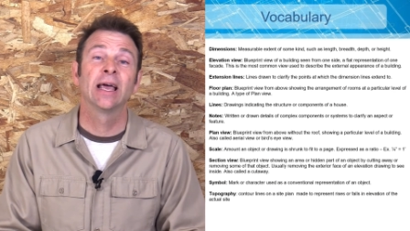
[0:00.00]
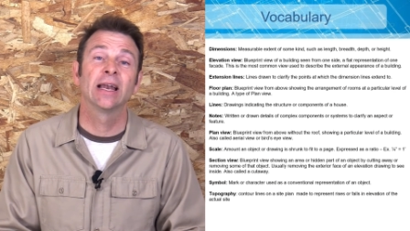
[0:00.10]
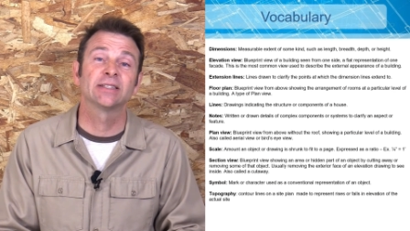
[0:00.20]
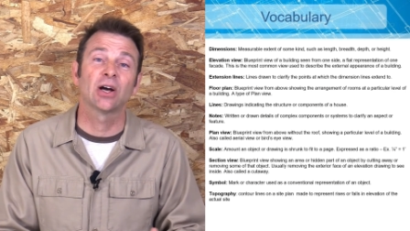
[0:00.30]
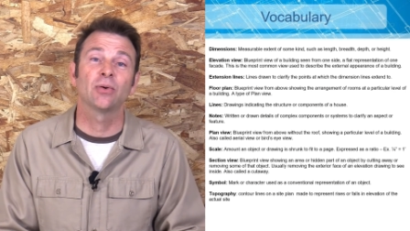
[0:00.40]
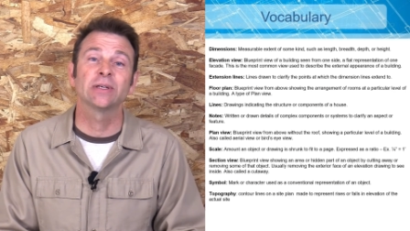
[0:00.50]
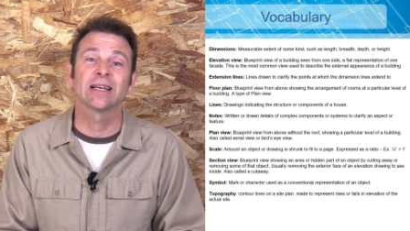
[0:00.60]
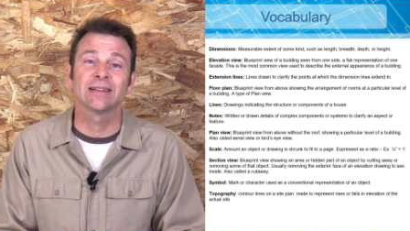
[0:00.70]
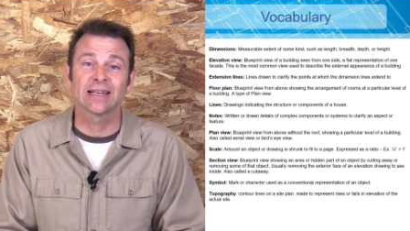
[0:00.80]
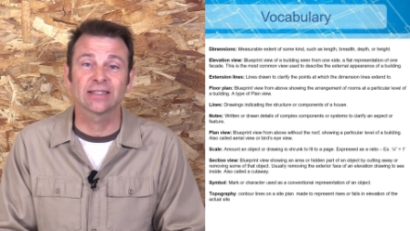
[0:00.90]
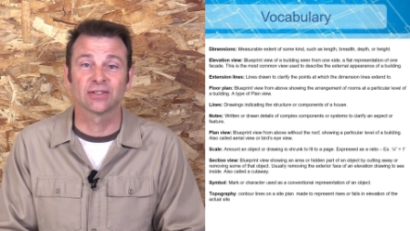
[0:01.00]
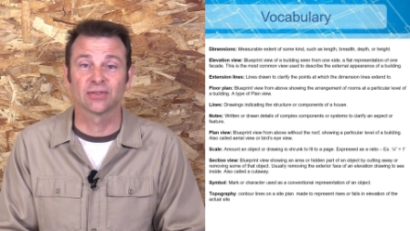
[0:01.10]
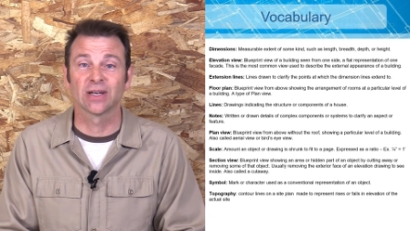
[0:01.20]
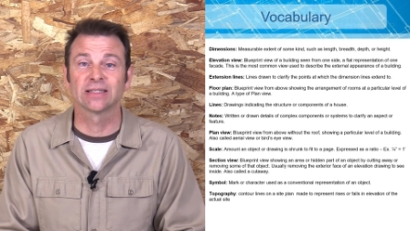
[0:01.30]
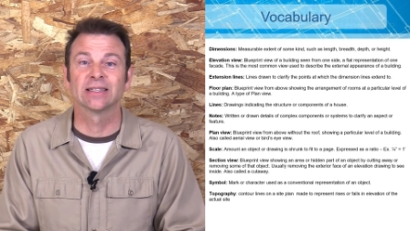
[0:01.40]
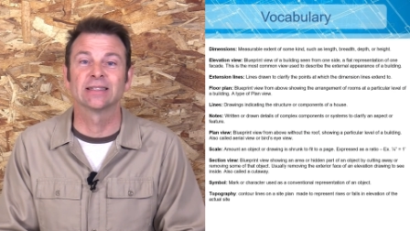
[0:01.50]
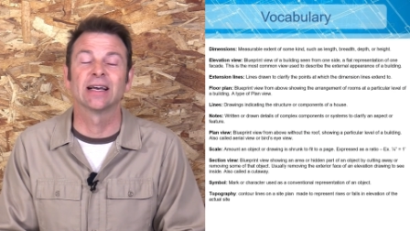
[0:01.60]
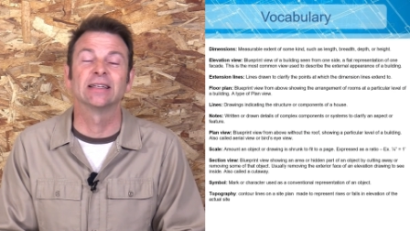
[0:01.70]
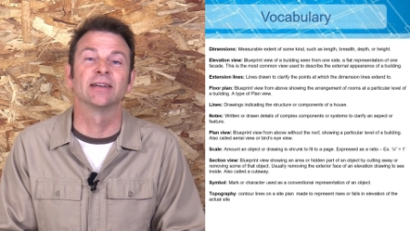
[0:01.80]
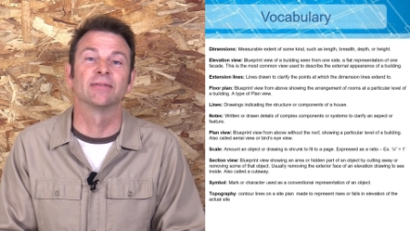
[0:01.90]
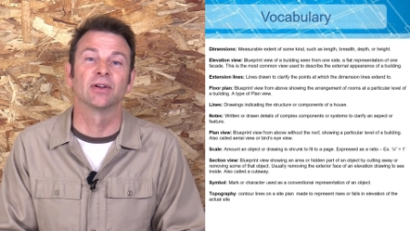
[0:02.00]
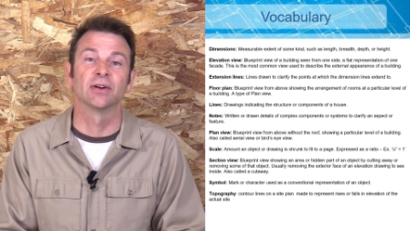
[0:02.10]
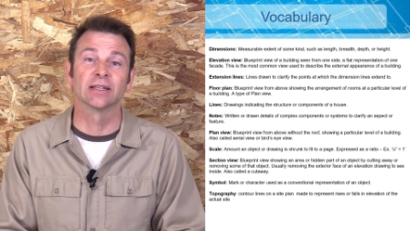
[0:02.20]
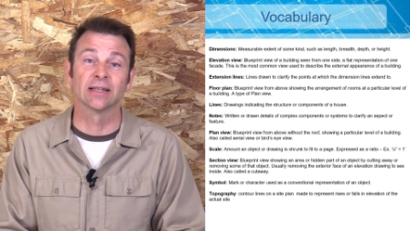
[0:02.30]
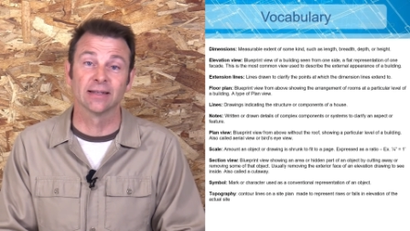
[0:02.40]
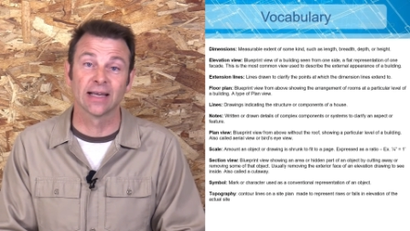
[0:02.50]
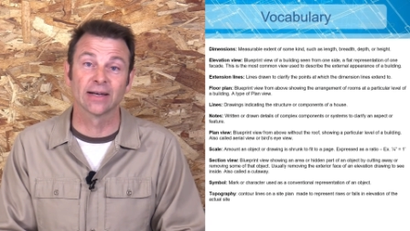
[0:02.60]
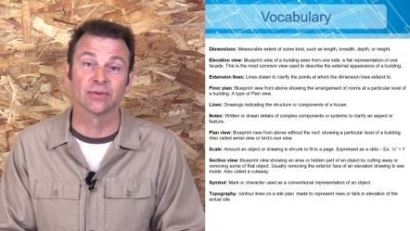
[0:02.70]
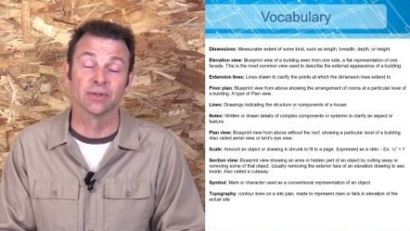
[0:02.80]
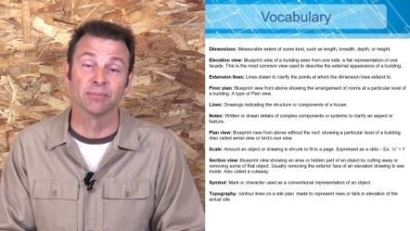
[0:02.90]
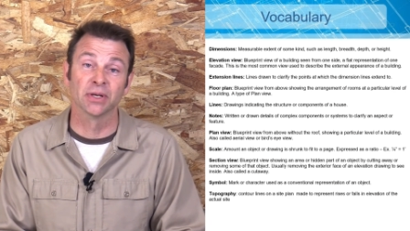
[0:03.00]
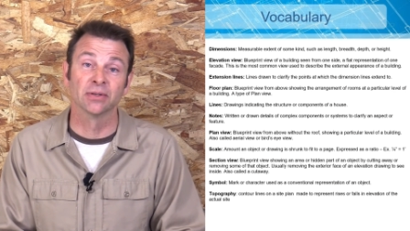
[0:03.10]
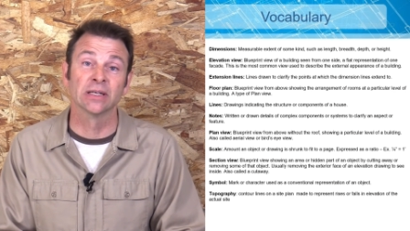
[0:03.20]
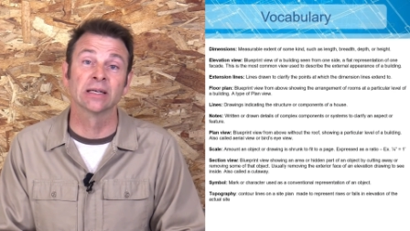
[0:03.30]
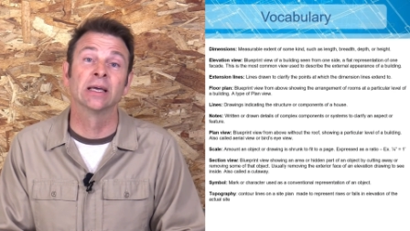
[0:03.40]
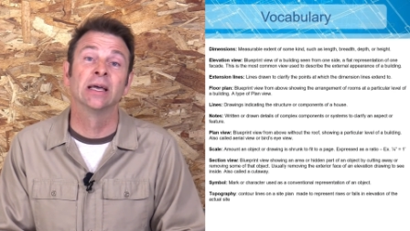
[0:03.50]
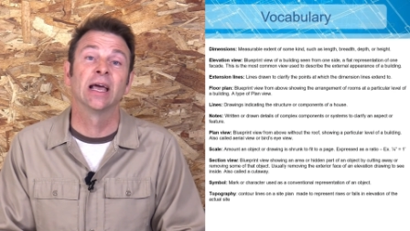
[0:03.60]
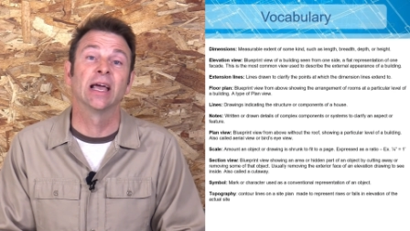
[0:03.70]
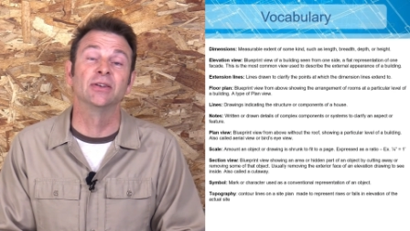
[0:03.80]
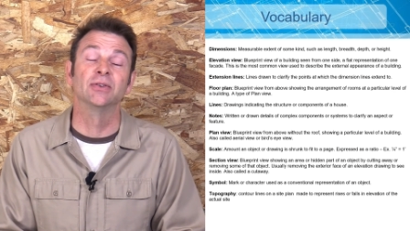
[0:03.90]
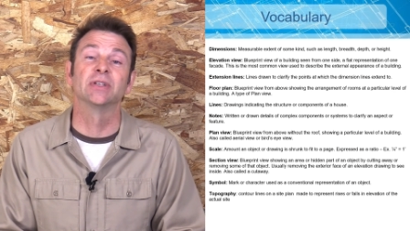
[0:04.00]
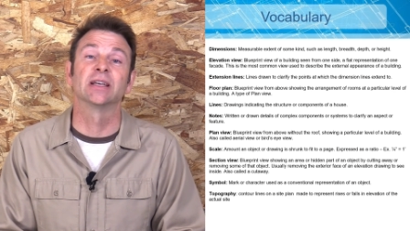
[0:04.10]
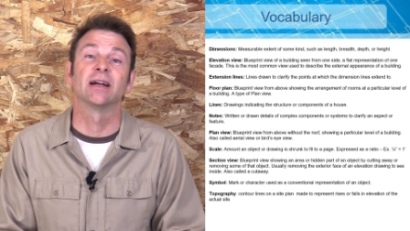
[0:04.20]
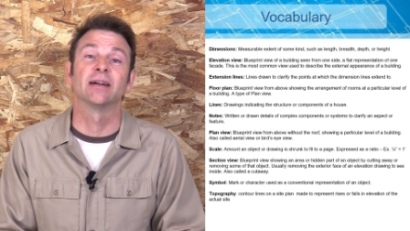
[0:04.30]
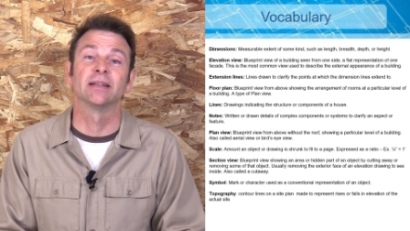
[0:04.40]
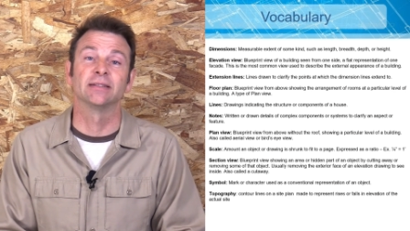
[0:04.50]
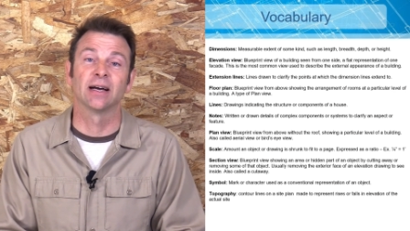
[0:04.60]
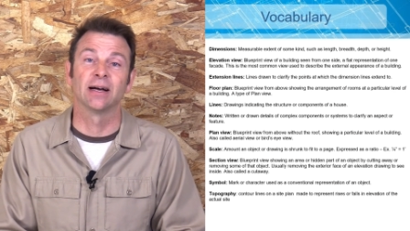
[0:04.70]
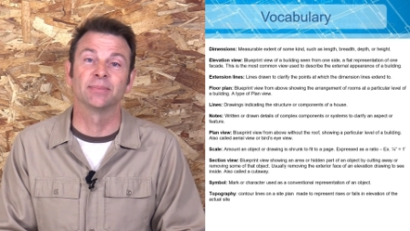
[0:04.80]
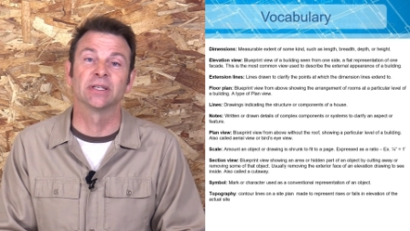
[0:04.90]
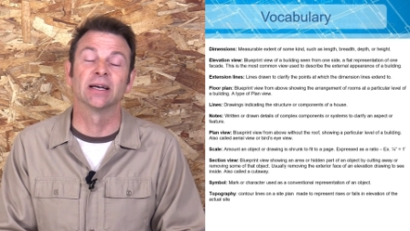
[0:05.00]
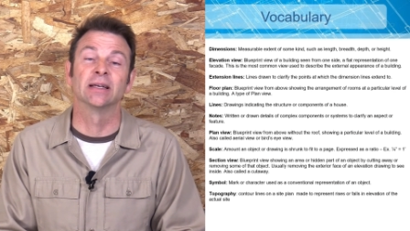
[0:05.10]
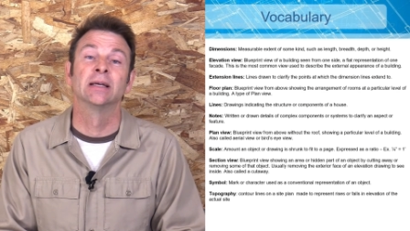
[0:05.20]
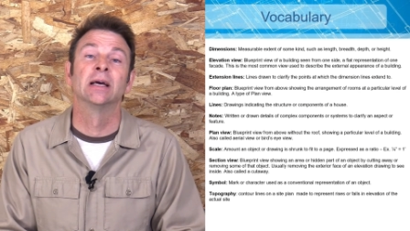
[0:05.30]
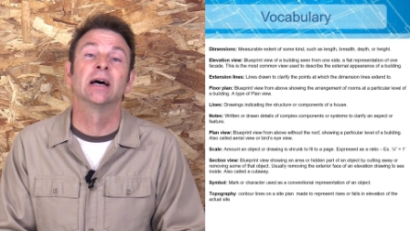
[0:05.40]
And as always, I like to stress this idea of learning the language of building and using it on the job site,